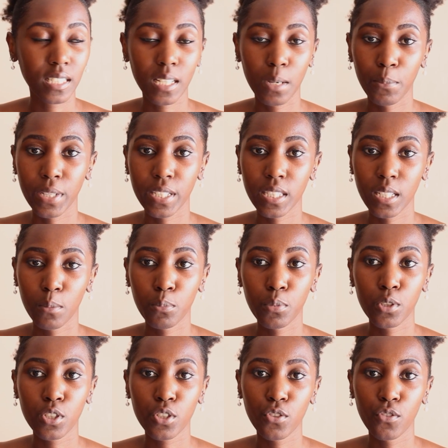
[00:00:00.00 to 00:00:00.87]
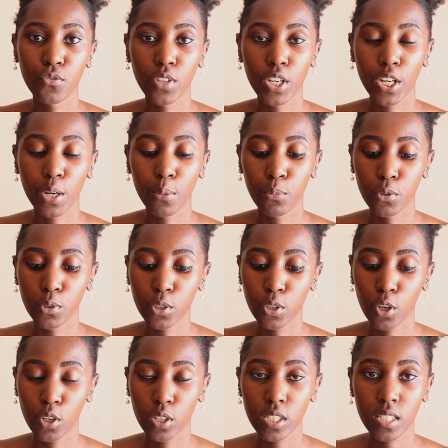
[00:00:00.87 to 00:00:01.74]
some examples of variable
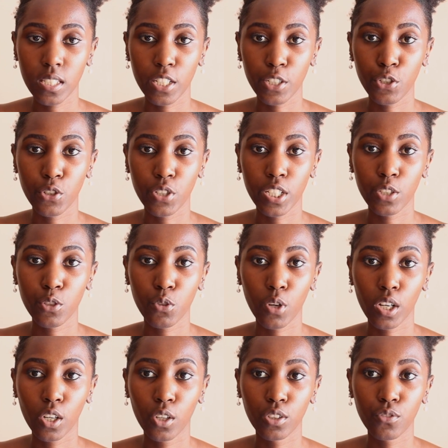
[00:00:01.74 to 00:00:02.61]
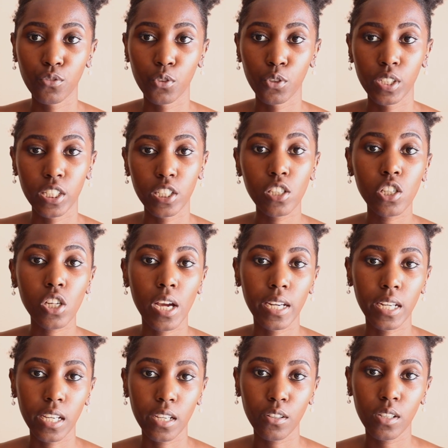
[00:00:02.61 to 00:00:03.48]
costs that you need to account for each
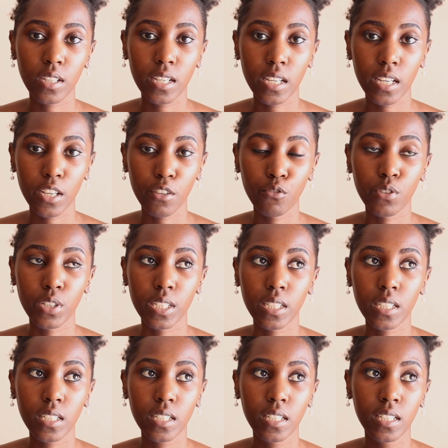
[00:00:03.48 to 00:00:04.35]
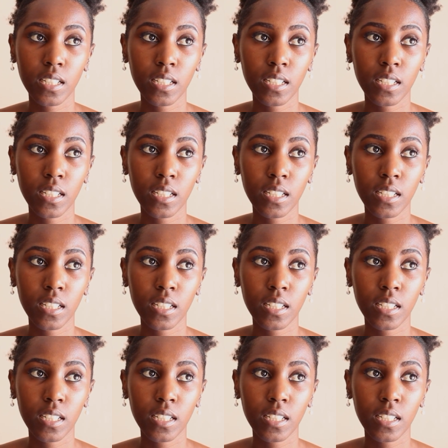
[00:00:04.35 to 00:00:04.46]
and every